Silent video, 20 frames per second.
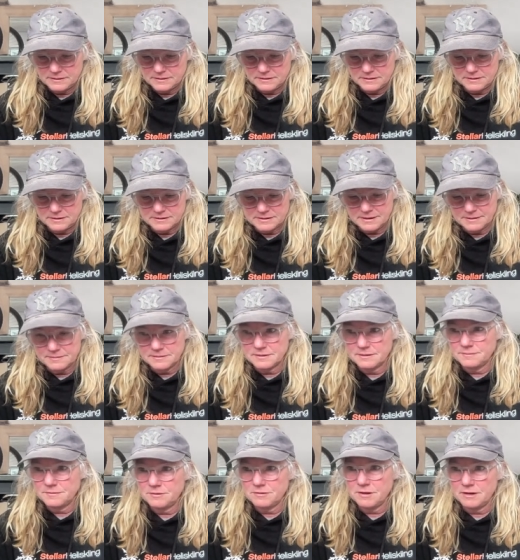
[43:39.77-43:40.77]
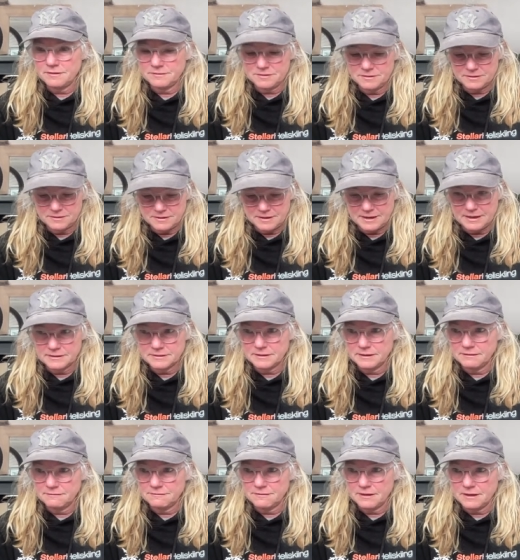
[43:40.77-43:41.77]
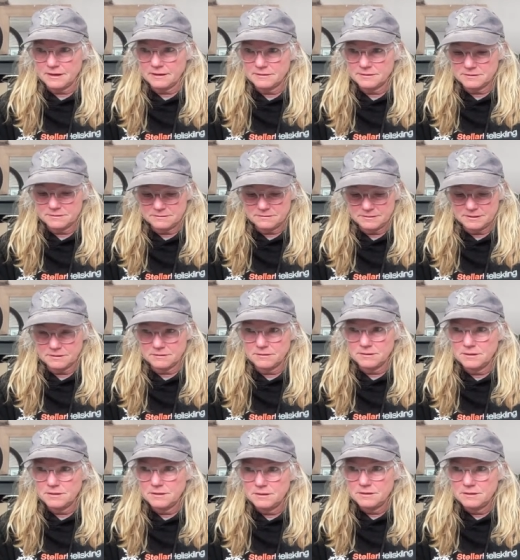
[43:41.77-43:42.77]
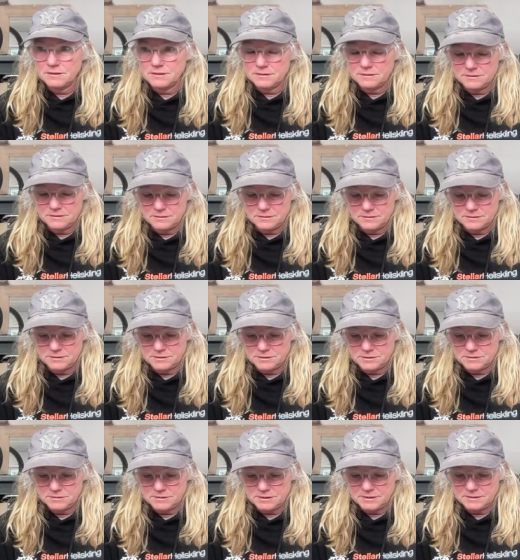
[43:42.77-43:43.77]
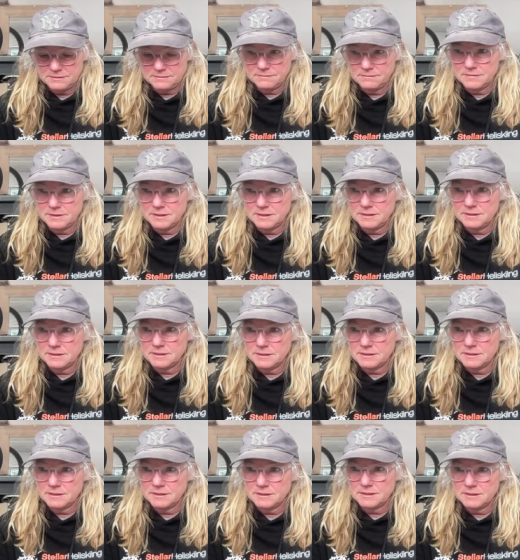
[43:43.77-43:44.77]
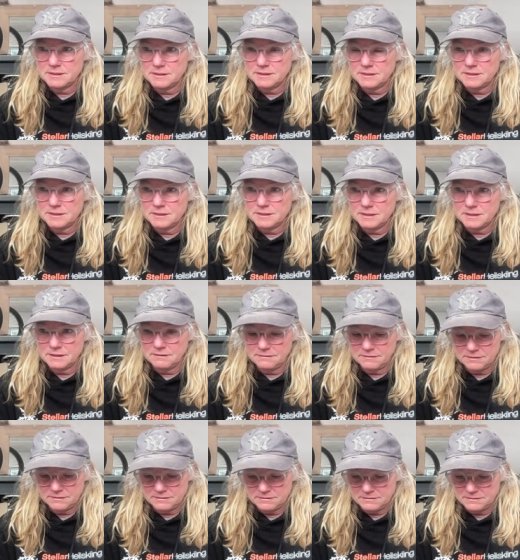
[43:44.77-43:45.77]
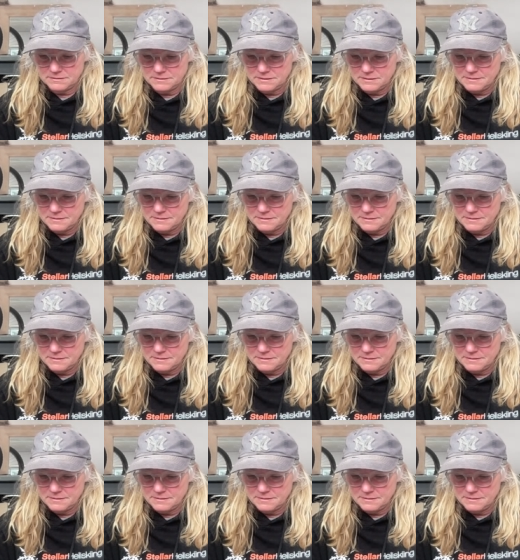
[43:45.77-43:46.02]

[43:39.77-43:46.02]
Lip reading: because creatives are asking for that. So we go treatment, then we go